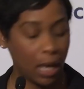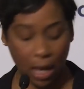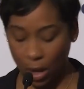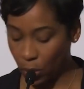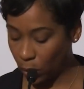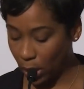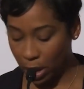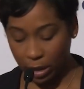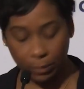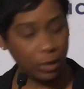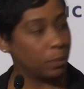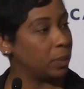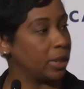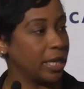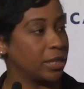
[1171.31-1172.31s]
a
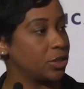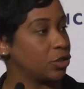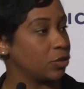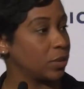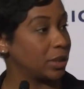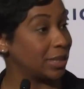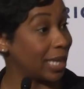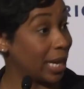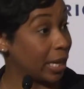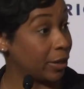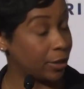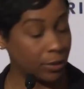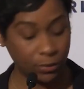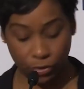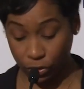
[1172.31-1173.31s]
welcoming place to
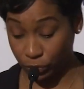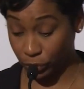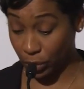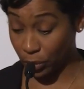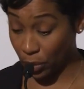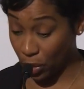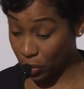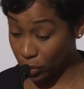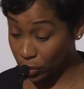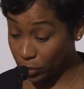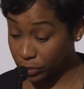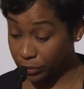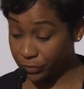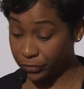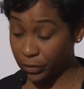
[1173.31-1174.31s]
retire, to grow
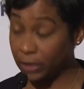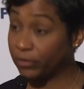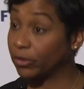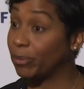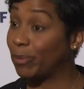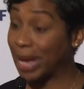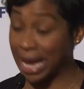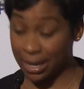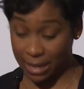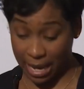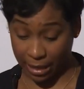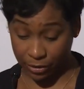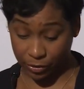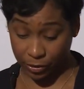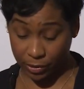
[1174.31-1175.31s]
old, free from bad
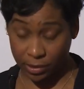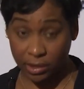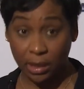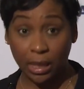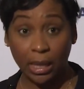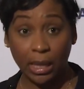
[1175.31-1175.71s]
actors